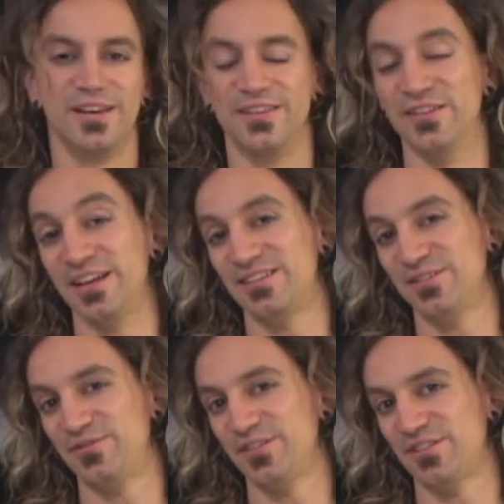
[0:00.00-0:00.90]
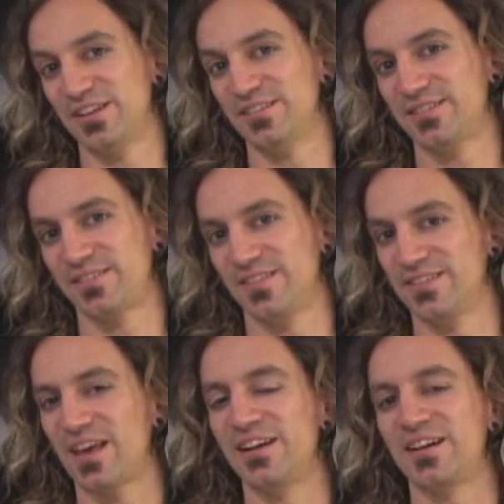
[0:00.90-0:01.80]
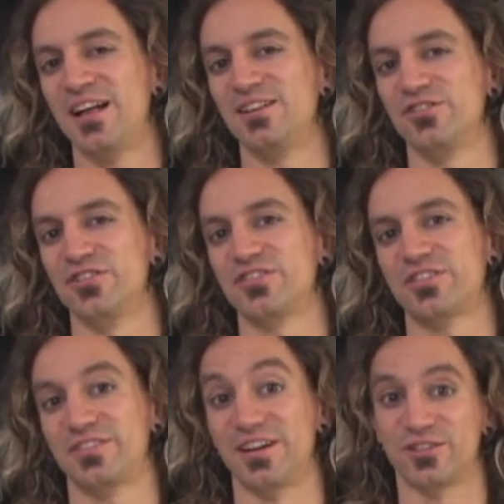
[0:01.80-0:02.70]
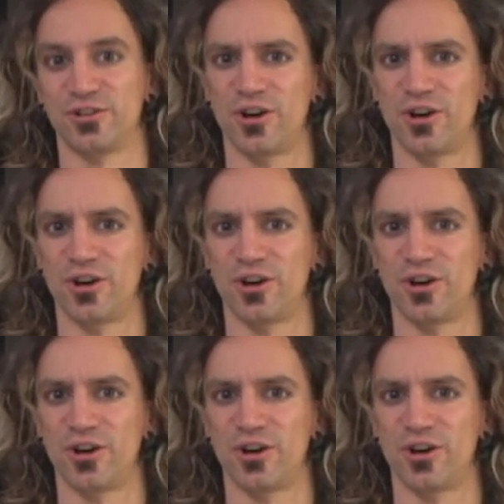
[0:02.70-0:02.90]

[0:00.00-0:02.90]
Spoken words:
In the 1950s, this gynecologist, Dr.